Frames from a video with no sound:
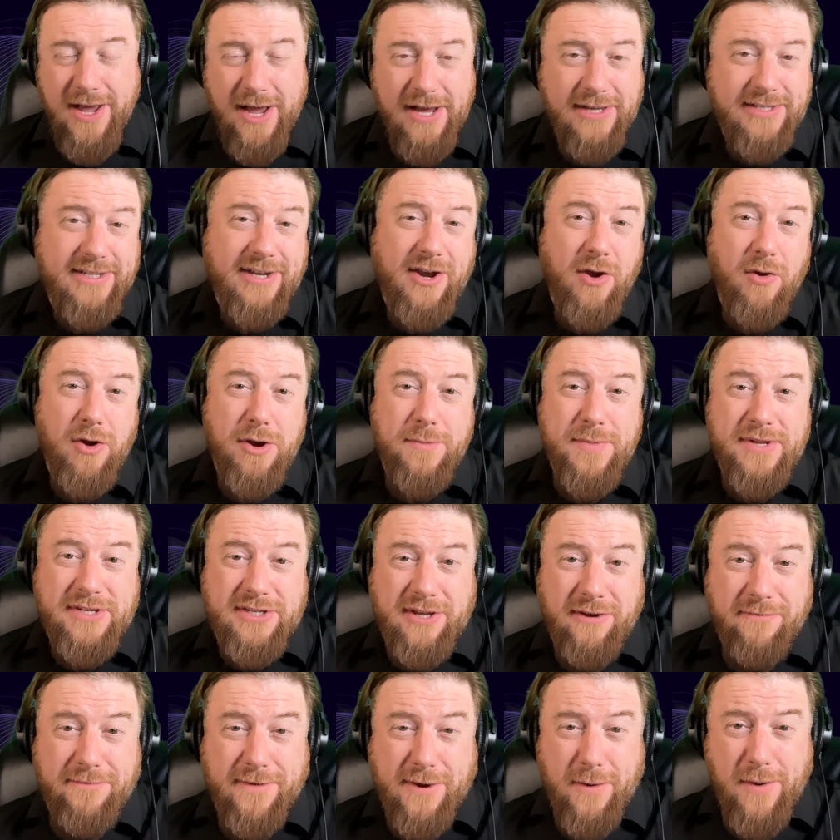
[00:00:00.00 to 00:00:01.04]
security
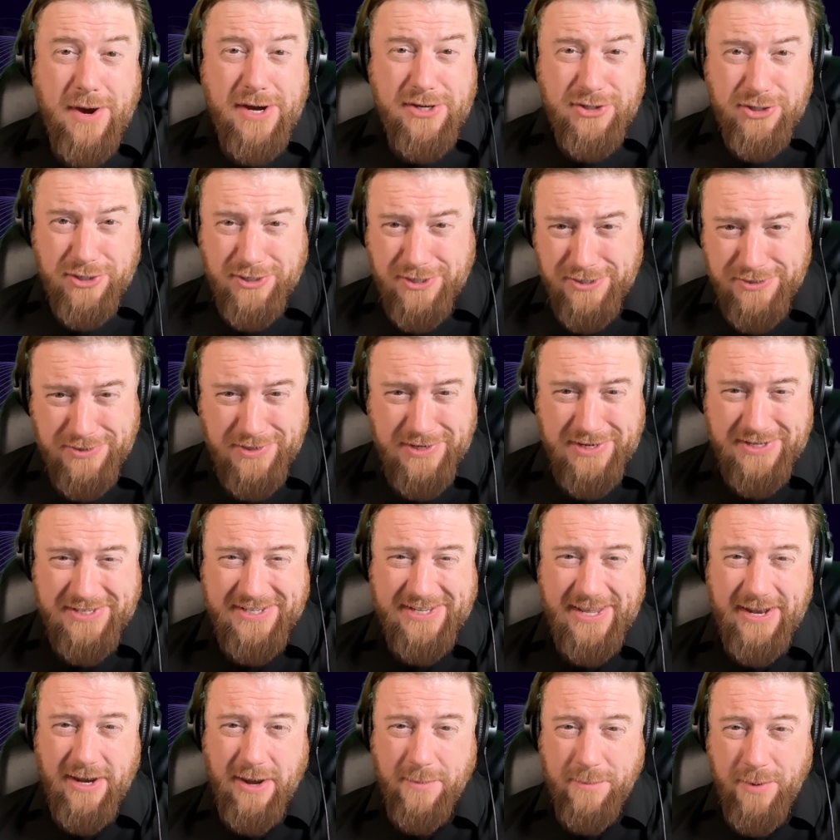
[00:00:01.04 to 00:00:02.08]
misconfiguration because you didn't
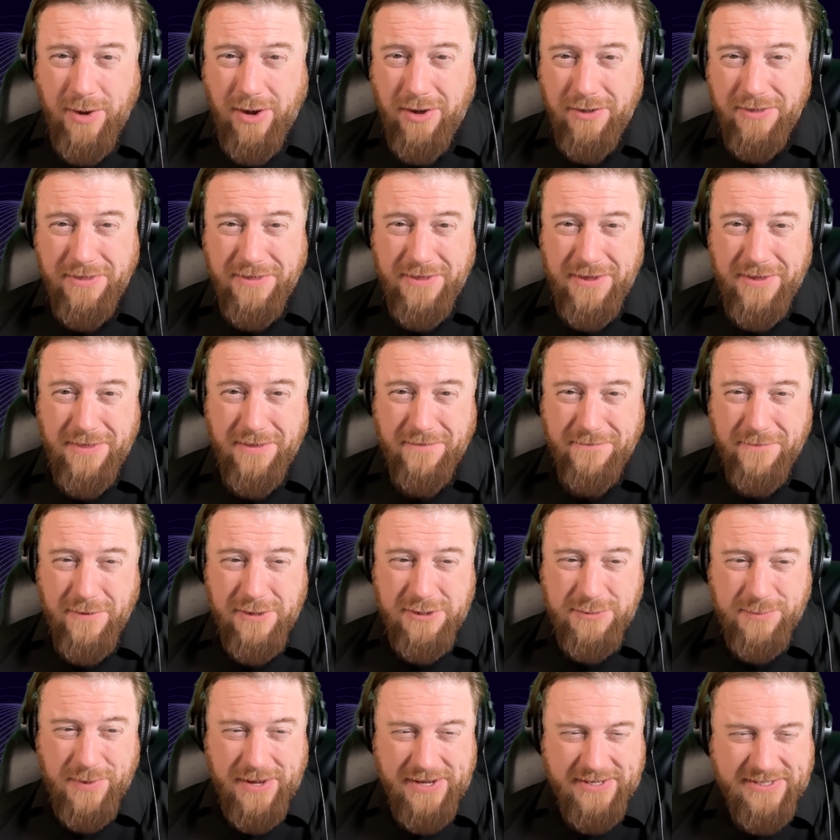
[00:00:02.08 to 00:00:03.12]
set up auth in the
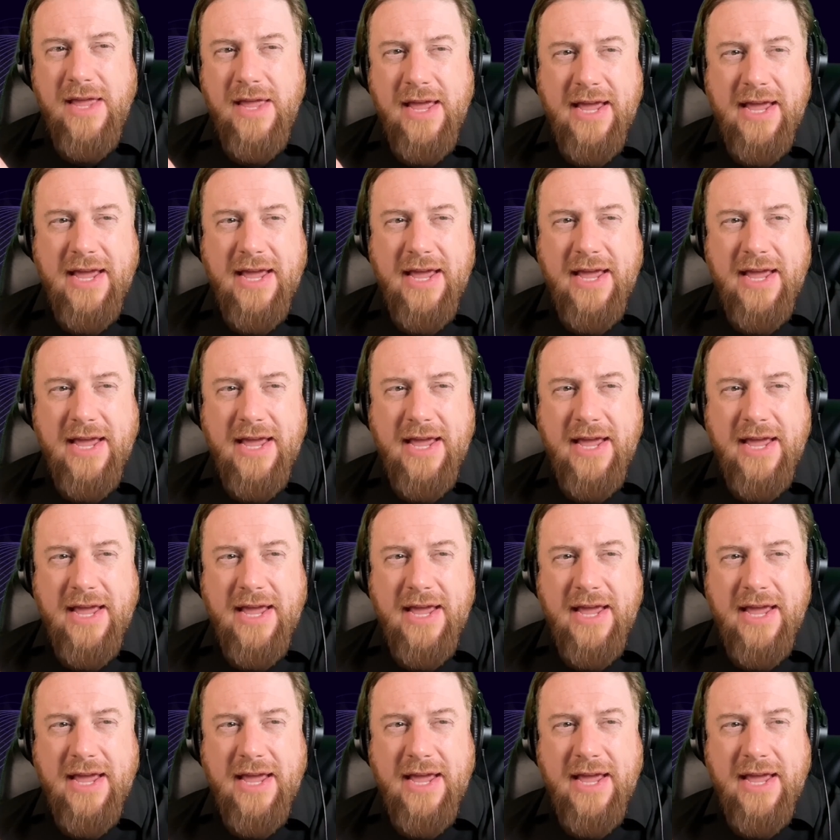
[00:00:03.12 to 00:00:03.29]
first place?